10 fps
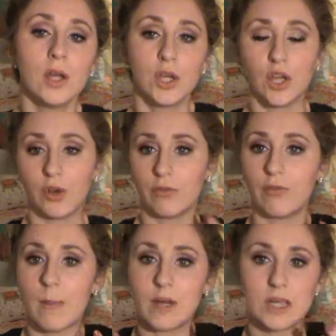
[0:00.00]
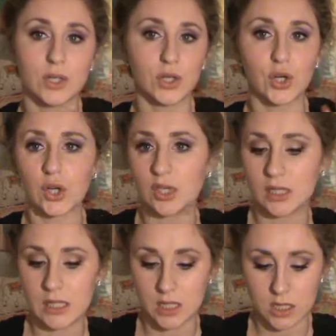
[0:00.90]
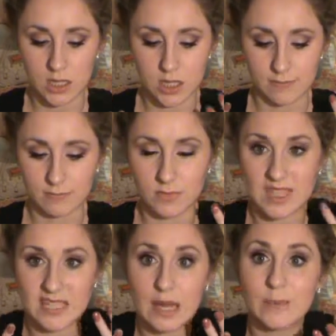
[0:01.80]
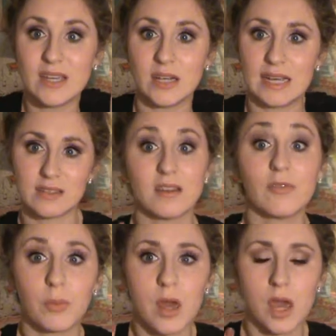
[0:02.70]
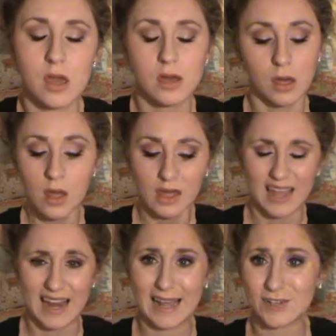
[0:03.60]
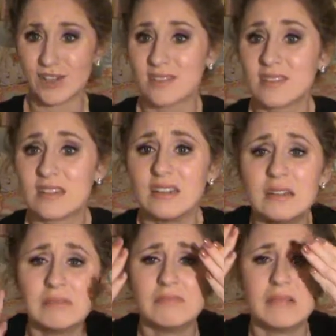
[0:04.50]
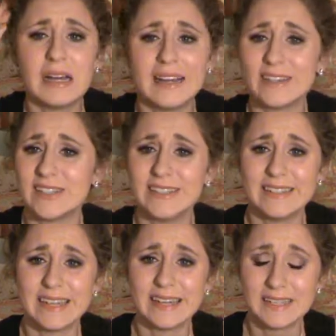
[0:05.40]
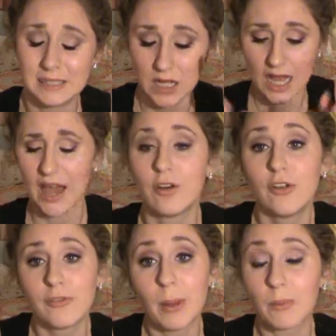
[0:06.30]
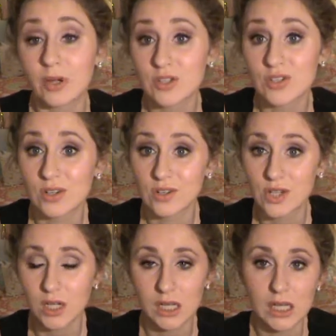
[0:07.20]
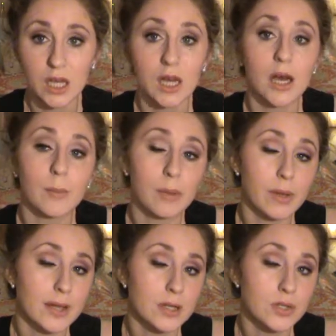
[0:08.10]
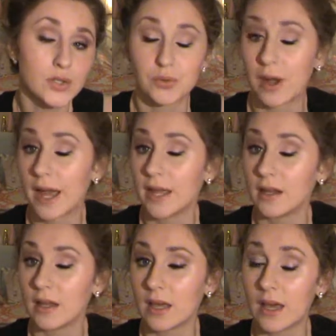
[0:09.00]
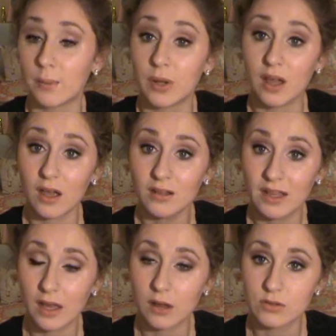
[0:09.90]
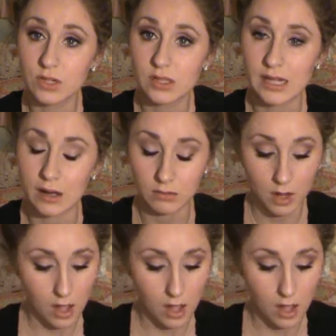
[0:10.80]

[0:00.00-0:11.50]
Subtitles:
you know, feminine, girly yumminess of pink, and I couldn't get it. I don't know if my brushes are dirty. I may try it again, but I kind of like how it turned out.